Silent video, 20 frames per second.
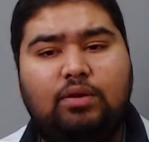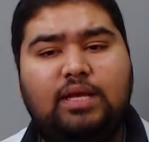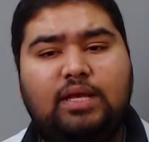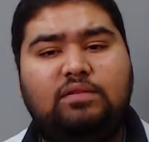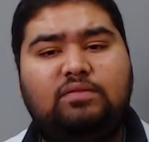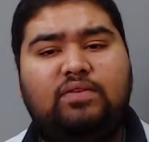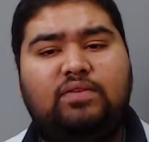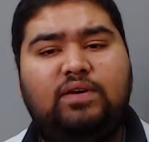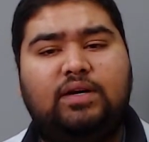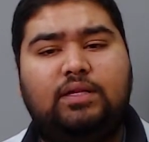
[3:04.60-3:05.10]

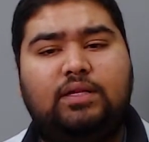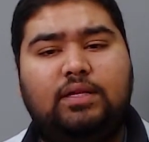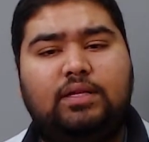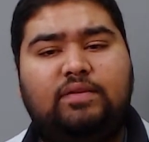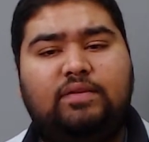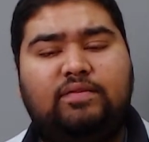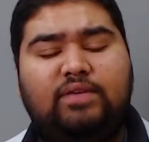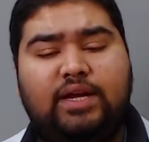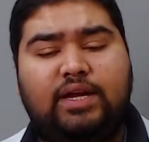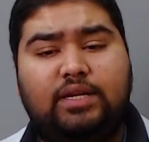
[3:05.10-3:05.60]
is further
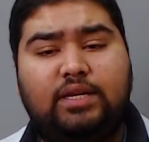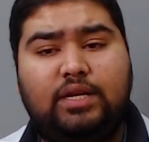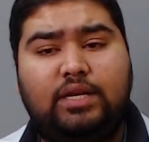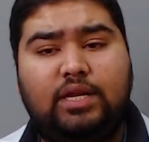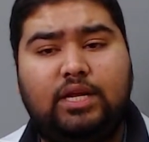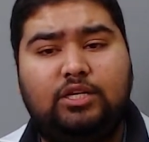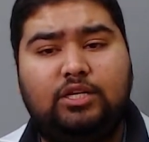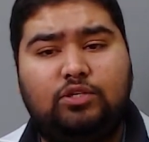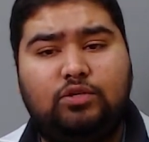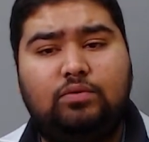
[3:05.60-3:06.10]
divided
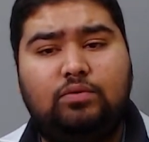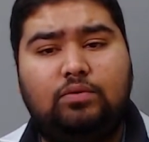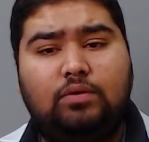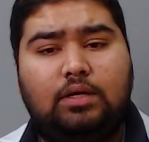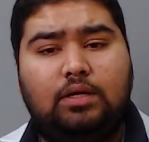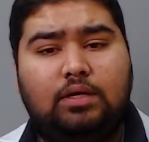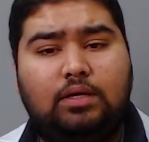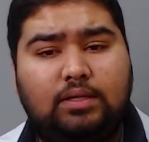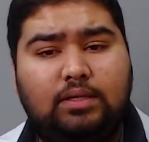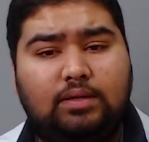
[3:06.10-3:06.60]
into
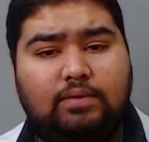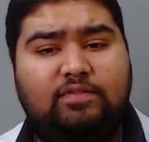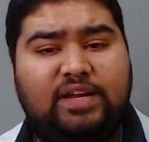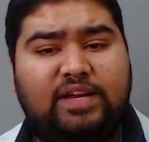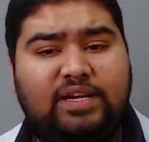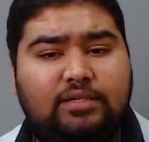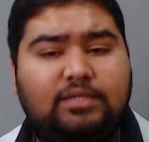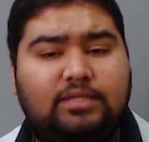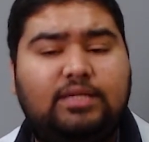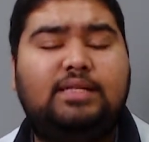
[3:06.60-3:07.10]
the
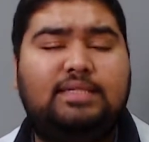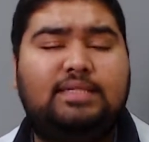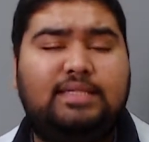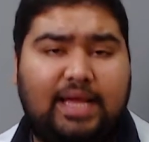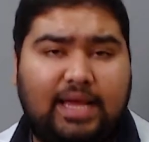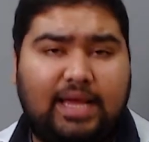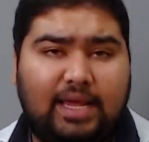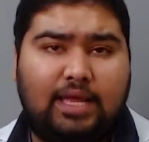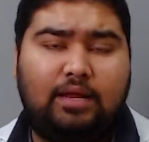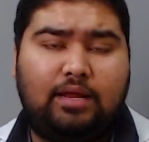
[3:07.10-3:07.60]
ventral
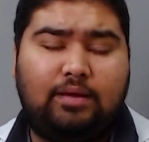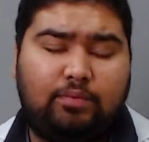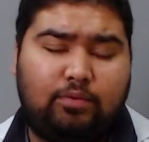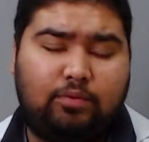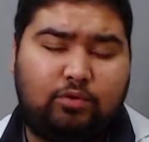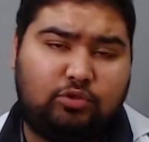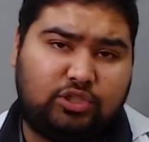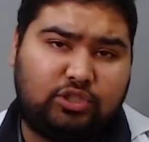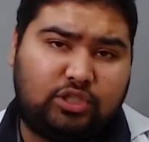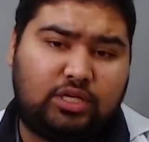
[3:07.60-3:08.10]
saccular
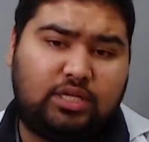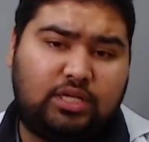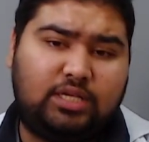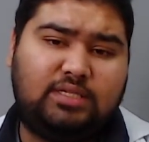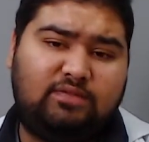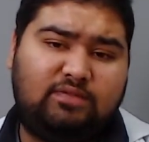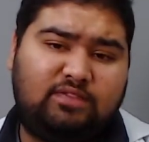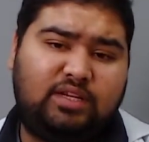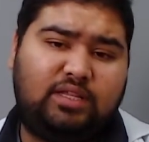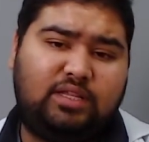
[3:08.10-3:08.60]
portion
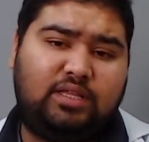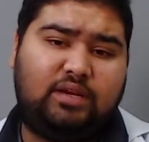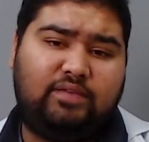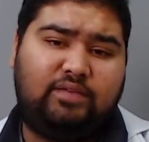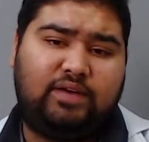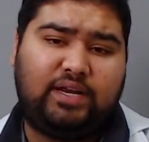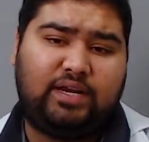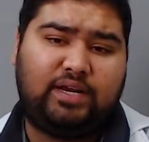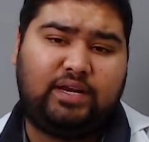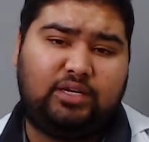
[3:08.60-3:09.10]
is further
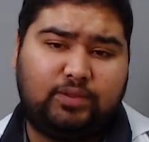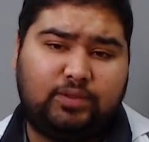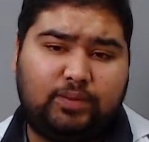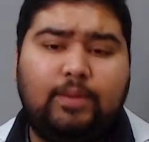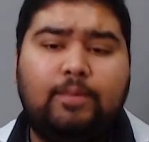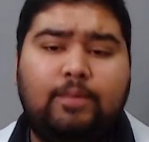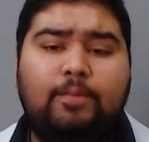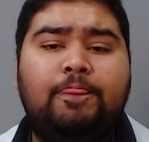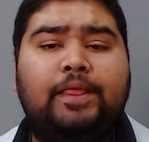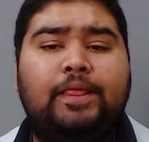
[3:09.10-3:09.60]
divided
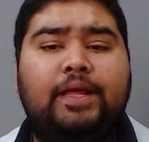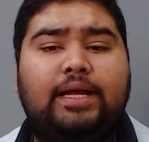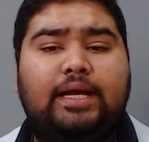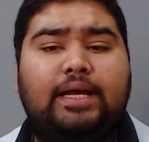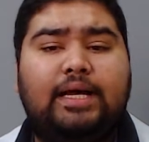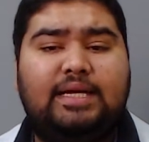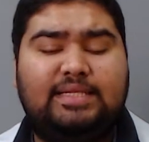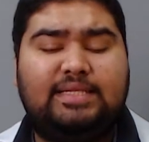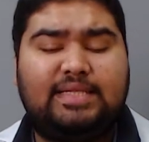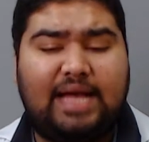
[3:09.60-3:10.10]
into
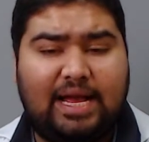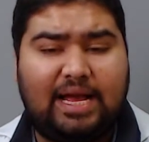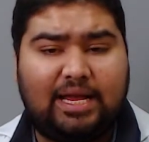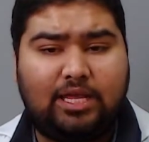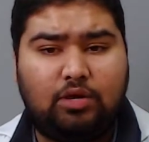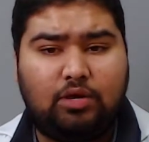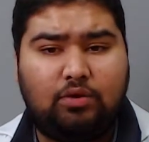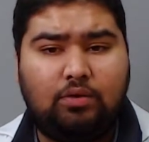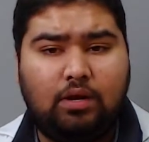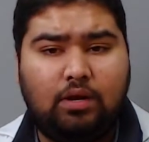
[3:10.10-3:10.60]
a
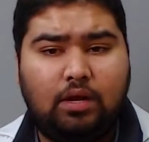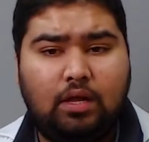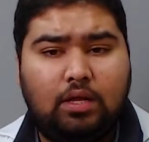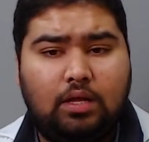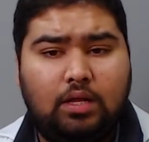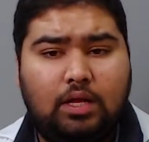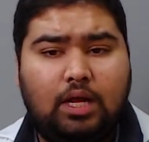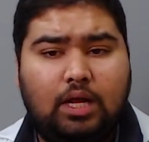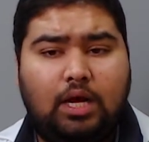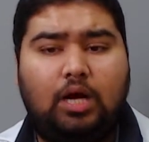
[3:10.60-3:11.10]
saccule,
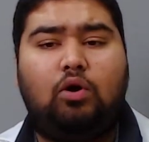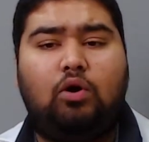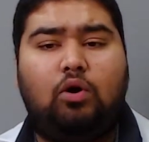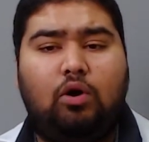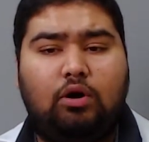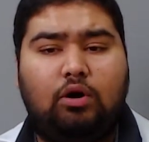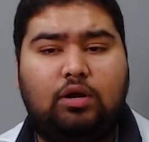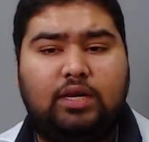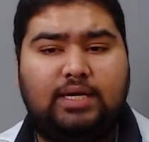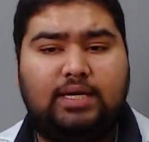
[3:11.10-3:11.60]
a
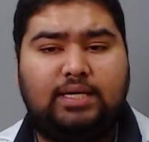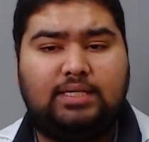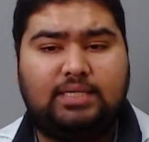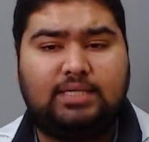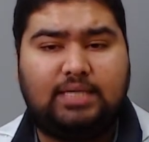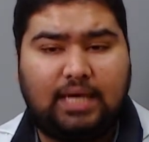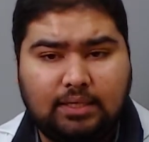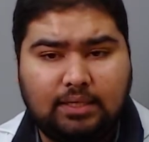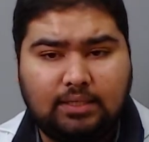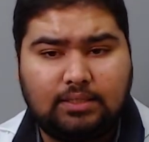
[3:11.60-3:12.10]
cochlear
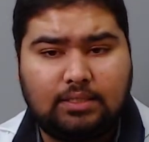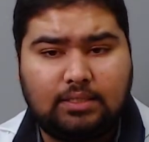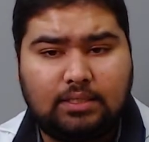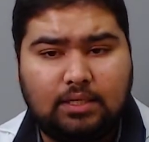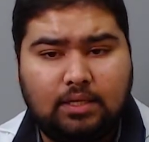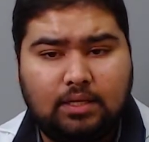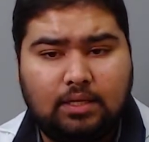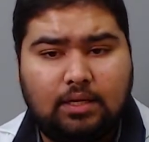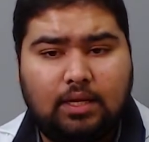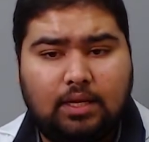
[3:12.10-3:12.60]
duct,
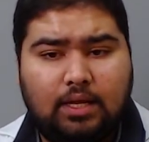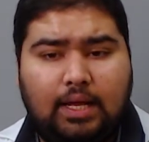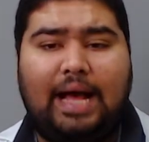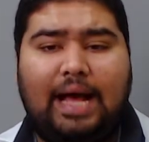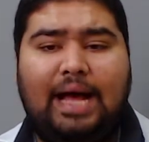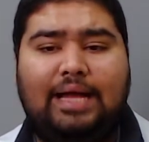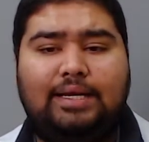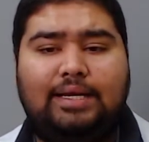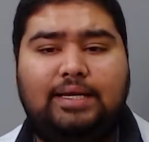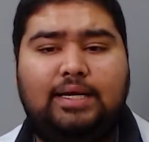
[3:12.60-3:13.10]

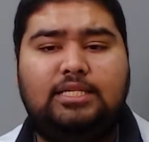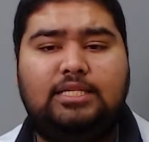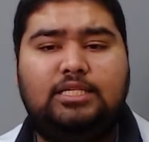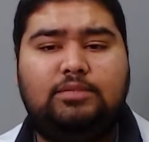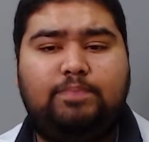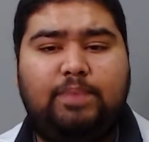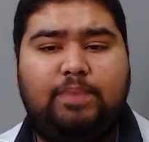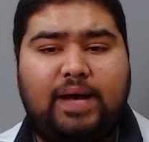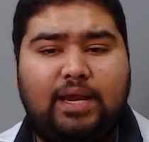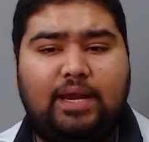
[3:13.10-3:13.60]
and a
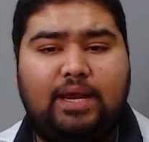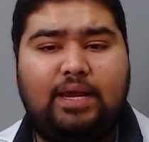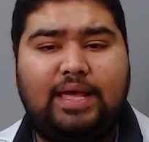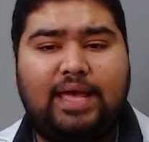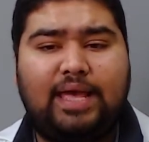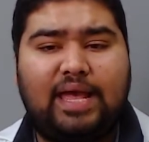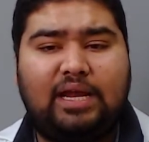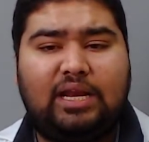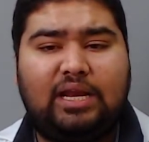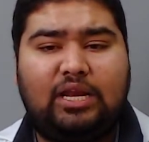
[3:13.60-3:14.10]
spiral
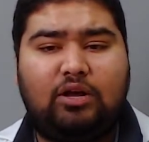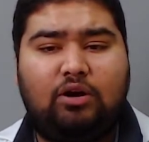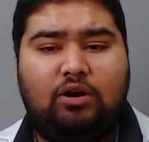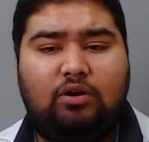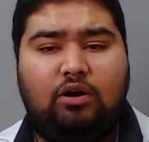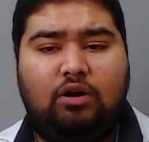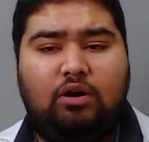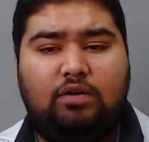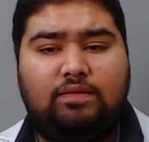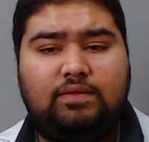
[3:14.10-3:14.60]

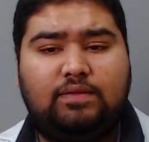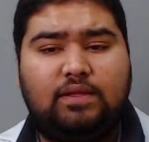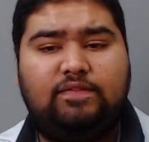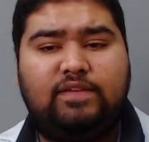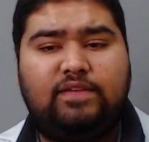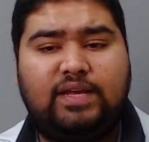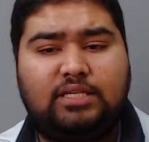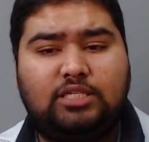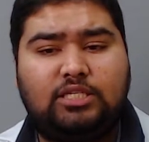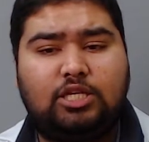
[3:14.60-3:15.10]
ganglion of the
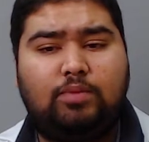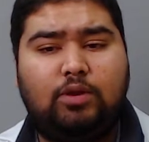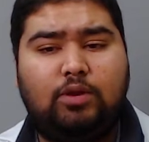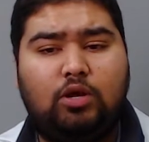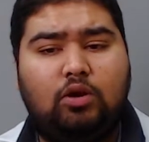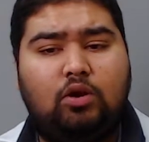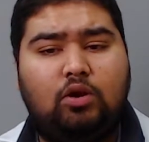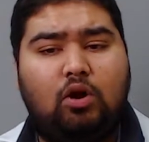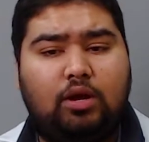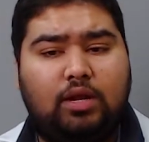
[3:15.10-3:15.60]

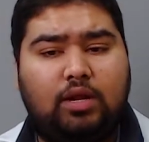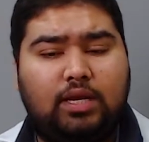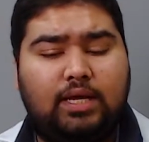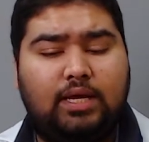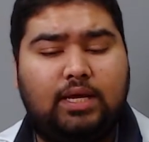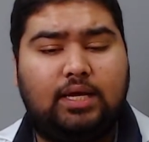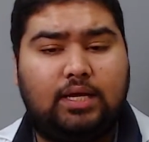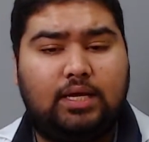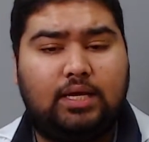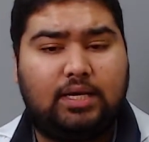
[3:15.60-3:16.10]
vestibular
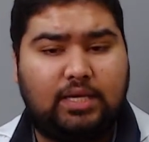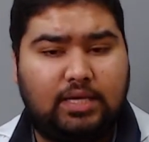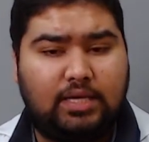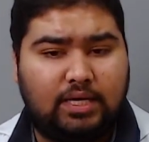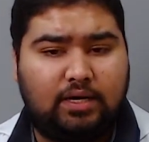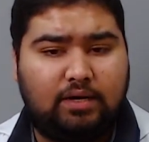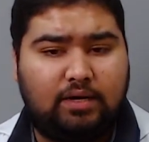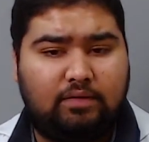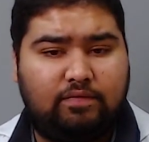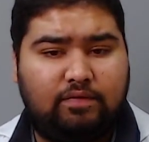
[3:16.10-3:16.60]
cochlear
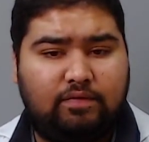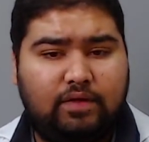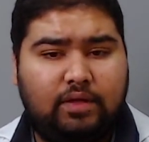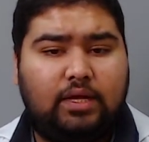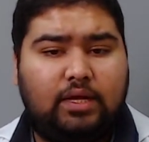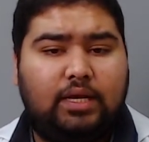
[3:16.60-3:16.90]
nerve.